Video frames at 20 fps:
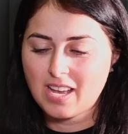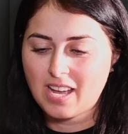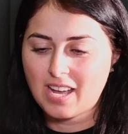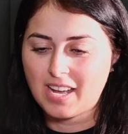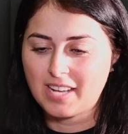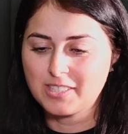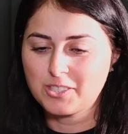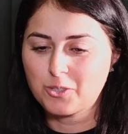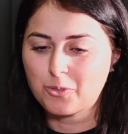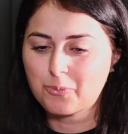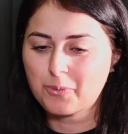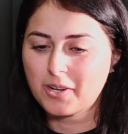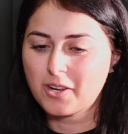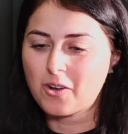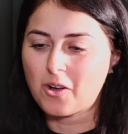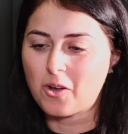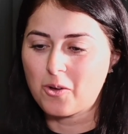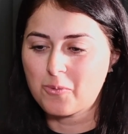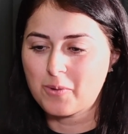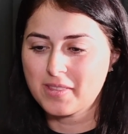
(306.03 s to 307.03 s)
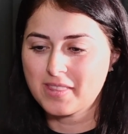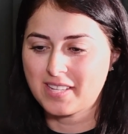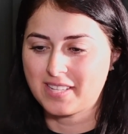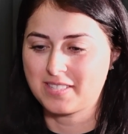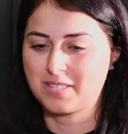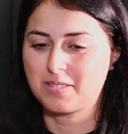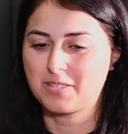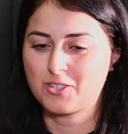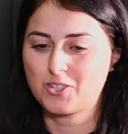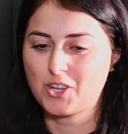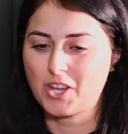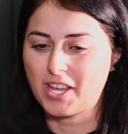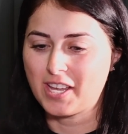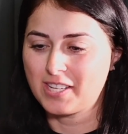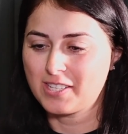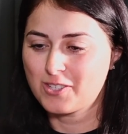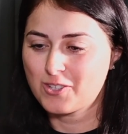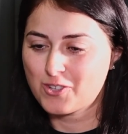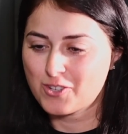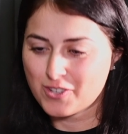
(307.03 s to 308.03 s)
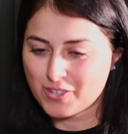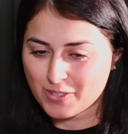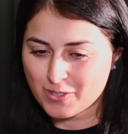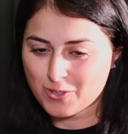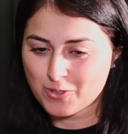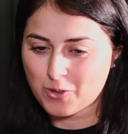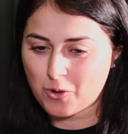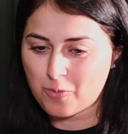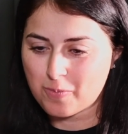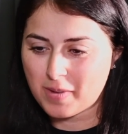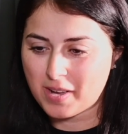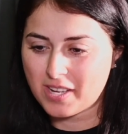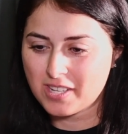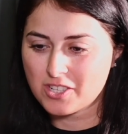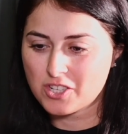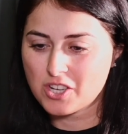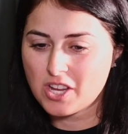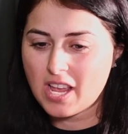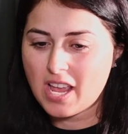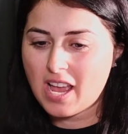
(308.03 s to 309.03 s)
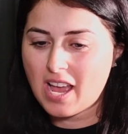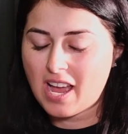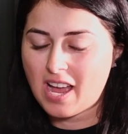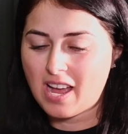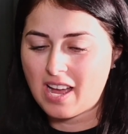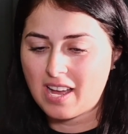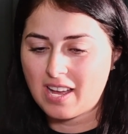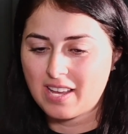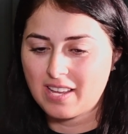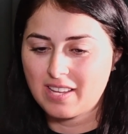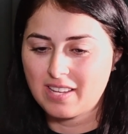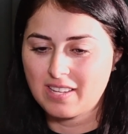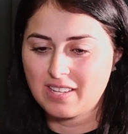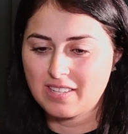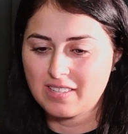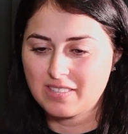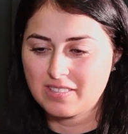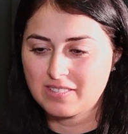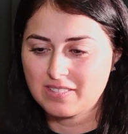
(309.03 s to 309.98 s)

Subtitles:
I don't recall one that's changed so much. I